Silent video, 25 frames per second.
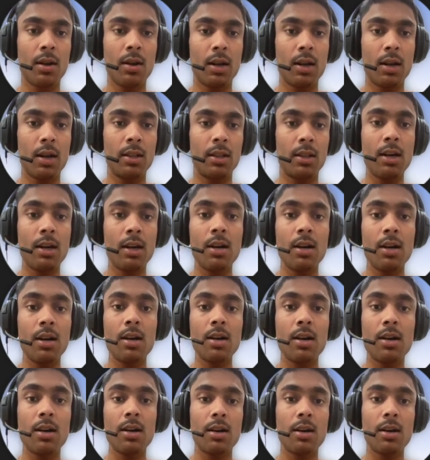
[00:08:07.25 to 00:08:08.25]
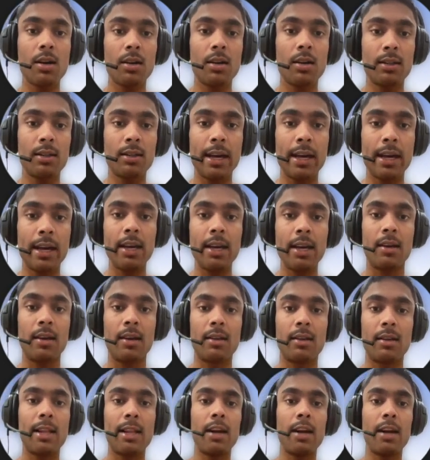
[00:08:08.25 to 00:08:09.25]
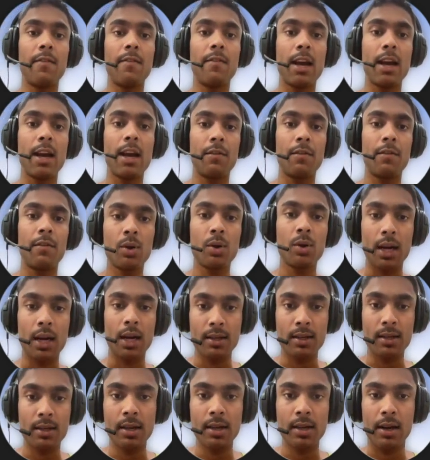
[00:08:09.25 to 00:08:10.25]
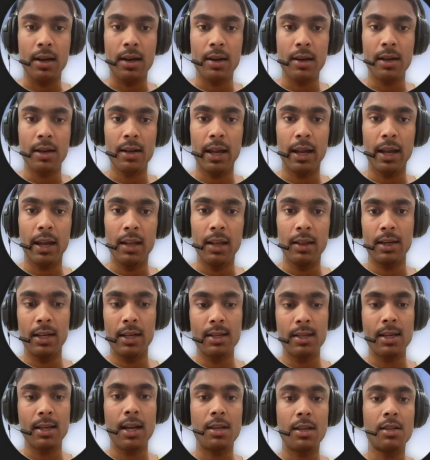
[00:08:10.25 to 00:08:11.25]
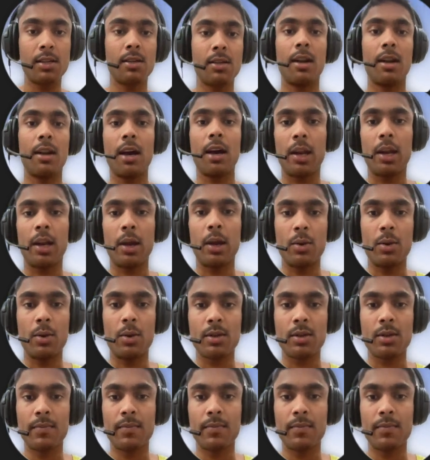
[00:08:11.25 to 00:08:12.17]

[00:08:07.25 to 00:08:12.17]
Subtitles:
The thing that we have to consider in such scenarios